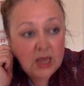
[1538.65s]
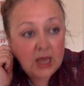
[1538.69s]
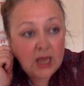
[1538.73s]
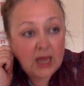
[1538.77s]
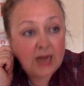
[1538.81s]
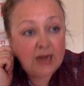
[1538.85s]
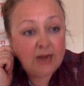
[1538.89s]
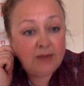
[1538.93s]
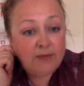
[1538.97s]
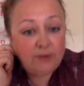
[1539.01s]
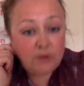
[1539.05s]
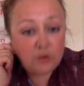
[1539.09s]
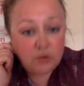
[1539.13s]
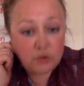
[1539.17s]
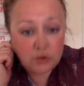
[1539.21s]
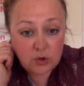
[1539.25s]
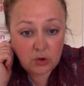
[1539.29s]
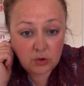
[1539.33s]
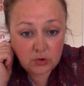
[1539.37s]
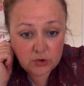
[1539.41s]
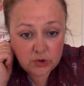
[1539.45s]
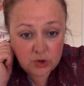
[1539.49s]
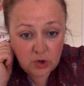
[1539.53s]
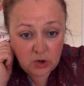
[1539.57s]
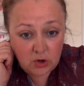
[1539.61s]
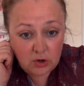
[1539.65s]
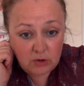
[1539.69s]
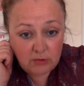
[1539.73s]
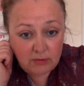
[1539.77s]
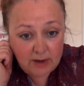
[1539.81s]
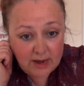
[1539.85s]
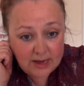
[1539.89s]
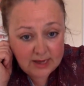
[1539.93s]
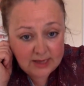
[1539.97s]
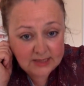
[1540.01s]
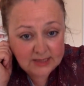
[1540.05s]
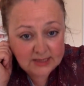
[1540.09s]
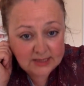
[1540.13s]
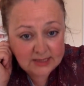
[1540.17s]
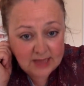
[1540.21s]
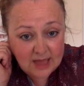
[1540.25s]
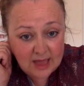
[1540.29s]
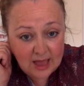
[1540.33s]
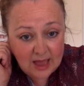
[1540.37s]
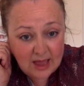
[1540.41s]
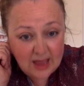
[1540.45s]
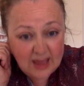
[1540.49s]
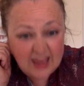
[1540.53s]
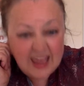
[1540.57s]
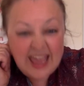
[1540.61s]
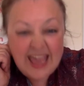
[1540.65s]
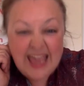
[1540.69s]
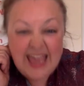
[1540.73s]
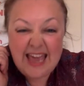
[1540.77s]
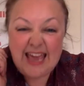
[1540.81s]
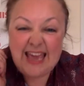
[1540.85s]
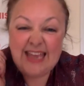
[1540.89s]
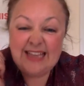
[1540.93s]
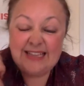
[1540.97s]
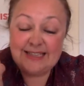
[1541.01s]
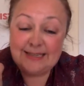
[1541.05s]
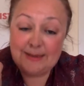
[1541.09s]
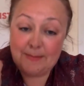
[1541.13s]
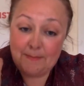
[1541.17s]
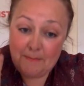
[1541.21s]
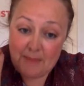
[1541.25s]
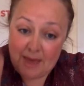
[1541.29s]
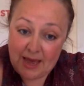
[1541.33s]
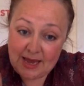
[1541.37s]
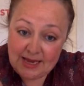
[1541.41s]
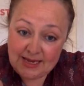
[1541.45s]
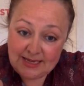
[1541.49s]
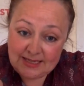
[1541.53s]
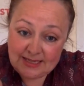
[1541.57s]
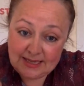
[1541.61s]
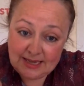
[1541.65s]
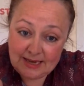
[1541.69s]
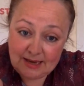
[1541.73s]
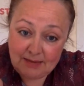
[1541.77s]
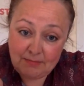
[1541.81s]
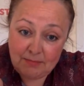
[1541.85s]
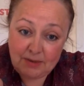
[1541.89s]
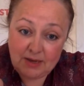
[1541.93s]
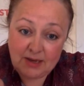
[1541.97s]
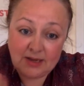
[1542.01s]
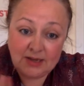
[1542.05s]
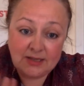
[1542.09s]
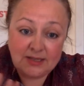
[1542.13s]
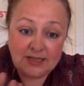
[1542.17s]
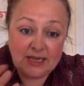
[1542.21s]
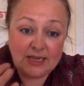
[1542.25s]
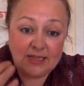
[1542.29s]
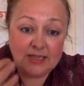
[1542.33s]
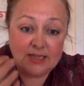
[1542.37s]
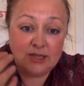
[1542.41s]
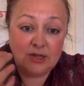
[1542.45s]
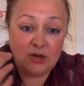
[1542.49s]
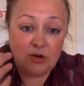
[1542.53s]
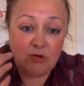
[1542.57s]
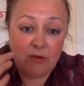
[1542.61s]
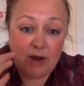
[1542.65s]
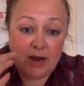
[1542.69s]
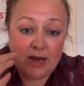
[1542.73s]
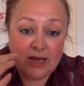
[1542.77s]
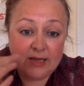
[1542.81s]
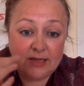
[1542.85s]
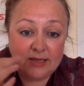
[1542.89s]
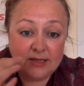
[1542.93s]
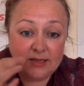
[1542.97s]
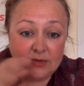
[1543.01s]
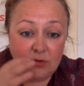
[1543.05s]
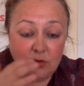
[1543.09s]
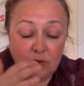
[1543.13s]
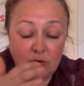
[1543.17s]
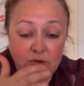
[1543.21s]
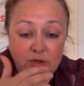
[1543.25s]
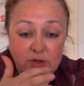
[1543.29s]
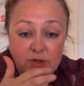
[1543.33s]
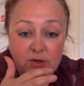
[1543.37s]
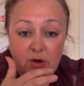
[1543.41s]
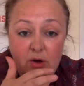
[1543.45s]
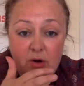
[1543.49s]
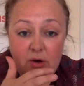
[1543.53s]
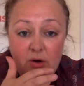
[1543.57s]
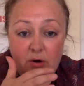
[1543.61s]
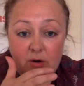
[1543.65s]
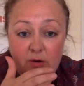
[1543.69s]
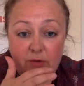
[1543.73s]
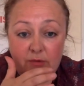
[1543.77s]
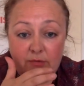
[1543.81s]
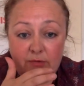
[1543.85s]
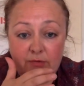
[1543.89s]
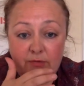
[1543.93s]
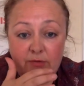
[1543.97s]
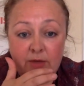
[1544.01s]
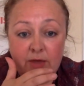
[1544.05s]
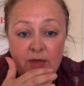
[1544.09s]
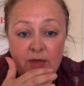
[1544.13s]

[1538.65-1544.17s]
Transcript: And if your dog tolerates that, it's amazing, because it's a great source of,